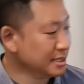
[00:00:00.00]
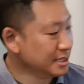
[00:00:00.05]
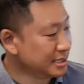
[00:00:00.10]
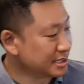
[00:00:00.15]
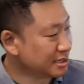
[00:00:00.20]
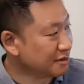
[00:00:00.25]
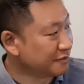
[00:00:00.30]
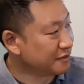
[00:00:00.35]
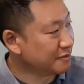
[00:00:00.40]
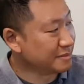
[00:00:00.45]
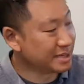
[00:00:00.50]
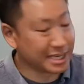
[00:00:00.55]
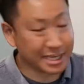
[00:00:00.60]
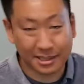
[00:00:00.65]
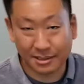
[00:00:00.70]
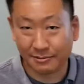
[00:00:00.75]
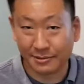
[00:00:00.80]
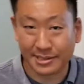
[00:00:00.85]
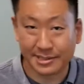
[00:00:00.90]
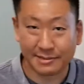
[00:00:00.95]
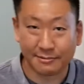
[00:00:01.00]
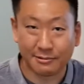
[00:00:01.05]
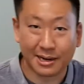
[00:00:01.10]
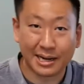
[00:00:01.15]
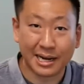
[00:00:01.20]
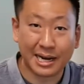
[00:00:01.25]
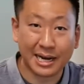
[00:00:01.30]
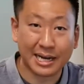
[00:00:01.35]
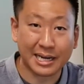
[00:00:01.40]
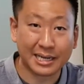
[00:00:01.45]
So for me, the reason why
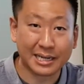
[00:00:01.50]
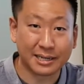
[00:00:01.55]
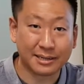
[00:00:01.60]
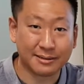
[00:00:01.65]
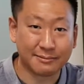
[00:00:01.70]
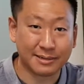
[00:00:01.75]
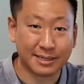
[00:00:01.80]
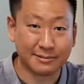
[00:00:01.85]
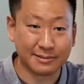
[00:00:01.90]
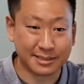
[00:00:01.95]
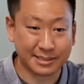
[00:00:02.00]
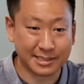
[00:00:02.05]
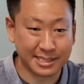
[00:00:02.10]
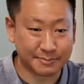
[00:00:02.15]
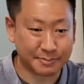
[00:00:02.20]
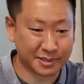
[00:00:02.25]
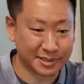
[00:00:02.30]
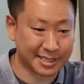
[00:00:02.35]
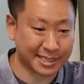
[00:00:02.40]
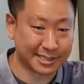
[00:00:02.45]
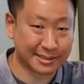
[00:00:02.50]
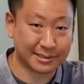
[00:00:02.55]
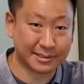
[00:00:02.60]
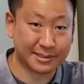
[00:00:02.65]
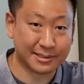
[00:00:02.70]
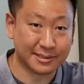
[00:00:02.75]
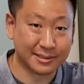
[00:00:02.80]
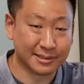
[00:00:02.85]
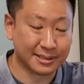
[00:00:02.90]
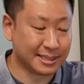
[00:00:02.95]
I went with this
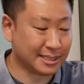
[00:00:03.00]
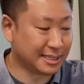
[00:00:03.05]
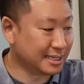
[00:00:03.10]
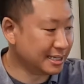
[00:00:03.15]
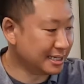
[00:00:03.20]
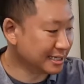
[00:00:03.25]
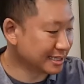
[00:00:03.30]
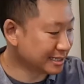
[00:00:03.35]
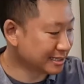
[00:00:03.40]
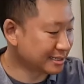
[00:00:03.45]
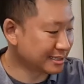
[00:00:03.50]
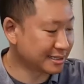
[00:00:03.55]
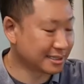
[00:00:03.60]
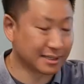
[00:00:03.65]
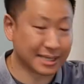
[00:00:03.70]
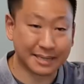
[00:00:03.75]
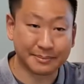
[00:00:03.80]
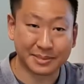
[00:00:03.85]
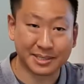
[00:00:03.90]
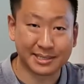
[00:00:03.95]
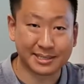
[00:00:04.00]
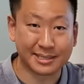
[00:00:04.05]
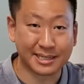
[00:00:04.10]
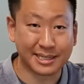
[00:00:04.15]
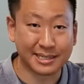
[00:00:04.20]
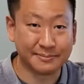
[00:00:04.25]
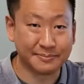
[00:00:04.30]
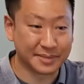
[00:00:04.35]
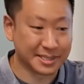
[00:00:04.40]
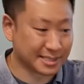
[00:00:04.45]
particular clamp
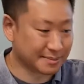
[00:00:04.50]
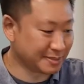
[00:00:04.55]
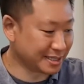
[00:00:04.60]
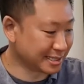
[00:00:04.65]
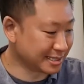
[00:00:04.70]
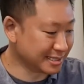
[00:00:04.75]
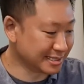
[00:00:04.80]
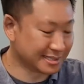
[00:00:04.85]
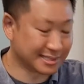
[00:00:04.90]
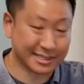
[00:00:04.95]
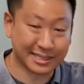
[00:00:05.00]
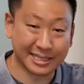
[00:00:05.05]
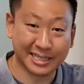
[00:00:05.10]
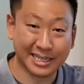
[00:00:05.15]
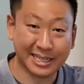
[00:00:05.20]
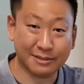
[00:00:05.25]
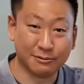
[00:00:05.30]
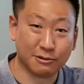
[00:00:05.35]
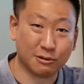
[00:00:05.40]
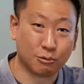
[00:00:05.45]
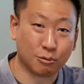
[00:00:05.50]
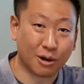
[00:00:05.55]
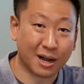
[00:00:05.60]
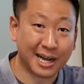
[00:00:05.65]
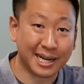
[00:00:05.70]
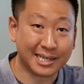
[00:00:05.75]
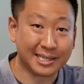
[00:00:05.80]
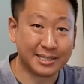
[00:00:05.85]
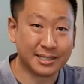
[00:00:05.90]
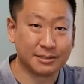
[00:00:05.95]
design is because it will
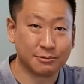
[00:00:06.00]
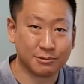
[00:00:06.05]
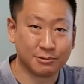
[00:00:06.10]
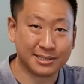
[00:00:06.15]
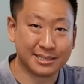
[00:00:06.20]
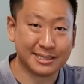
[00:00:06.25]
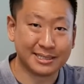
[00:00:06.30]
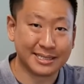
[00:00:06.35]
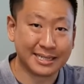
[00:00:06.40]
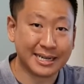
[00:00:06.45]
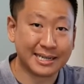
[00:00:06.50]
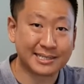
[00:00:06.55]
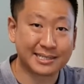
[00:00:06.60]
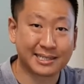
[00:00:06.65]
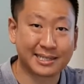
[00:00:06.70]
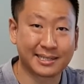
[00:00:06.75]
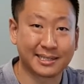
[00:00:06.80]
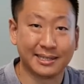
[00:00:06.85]
ride with the desk,